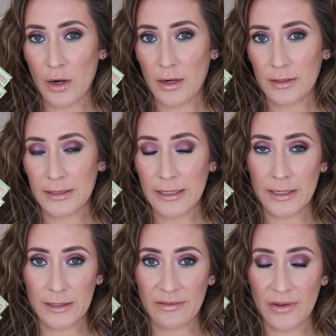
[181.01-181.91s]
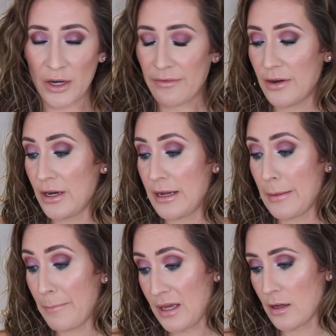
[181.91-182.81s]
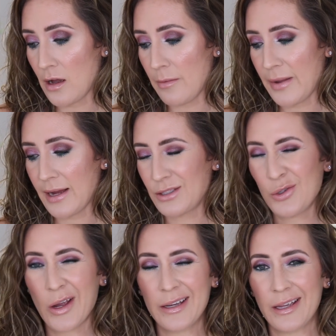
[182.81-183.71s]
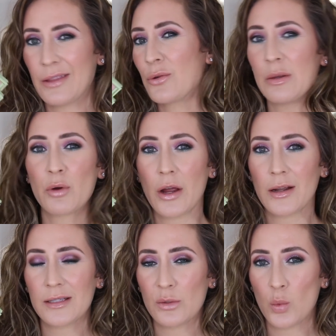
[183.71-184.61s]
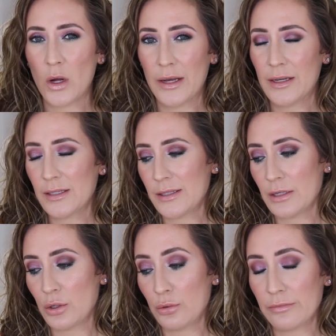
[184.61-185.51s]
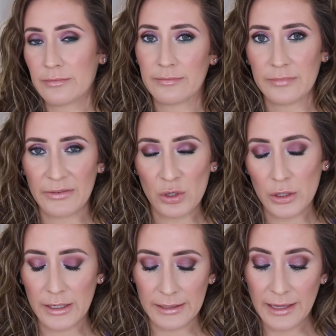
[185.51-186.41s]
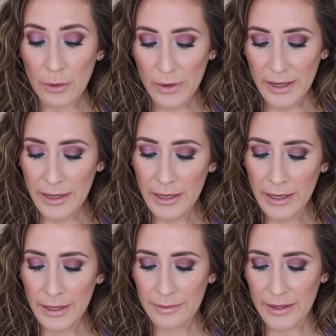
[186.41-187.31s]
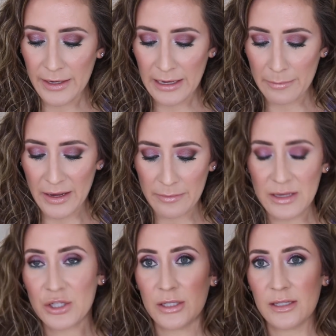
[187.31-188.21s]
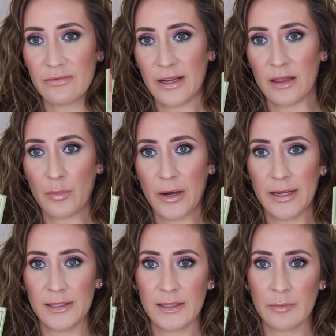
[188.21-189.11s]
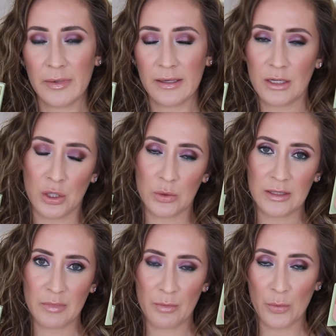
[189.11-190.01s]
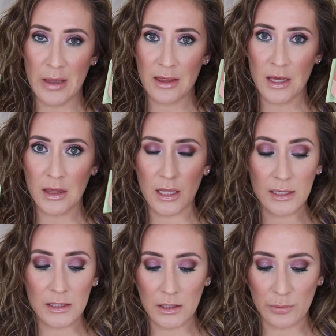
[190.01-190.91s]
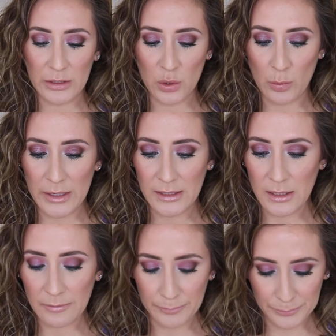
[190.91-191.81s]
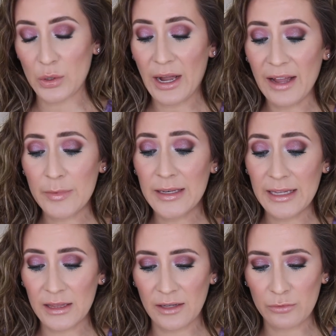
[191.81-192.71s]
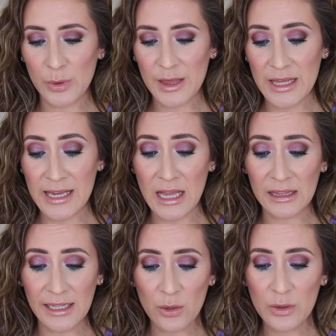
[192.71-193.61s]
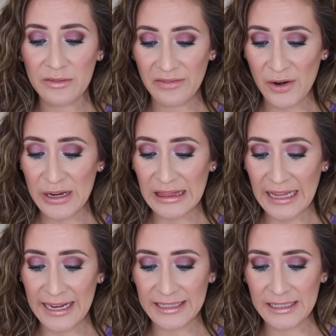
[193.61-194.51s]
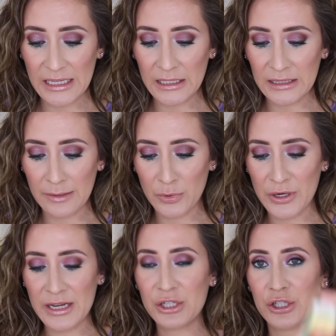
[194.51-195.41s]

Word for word: product. It is a very, very big compact. You kind of get three products in one, so if you look at it that way, then it might be justifying the price, but you know, some people may think that it's a little bit too pricey. So I have been in love with the Liquid Fairy Lights Glimmery